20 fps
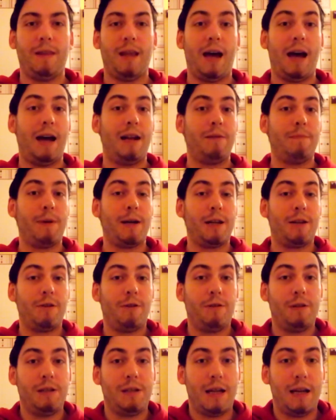and my
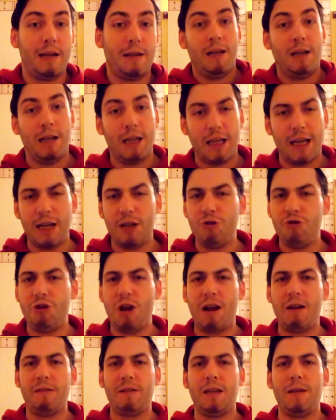content can
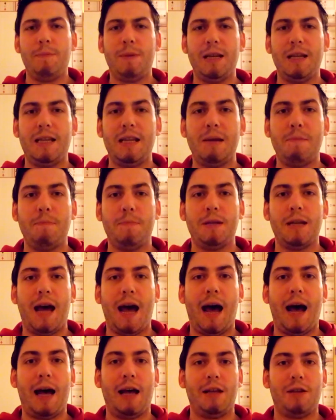generally be deemed
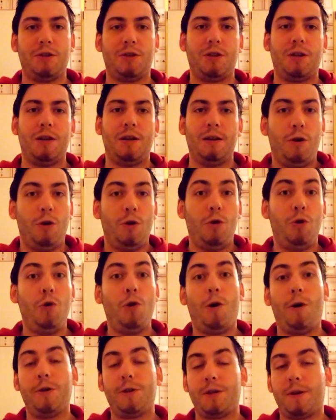as
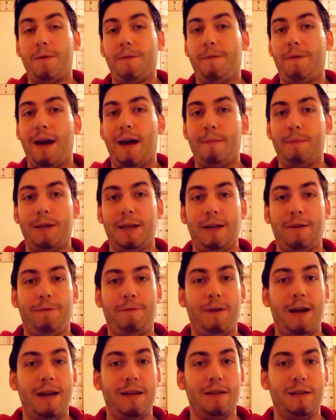not family
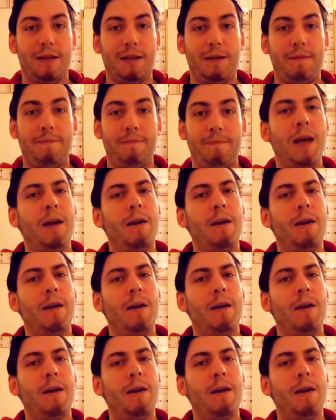friendly,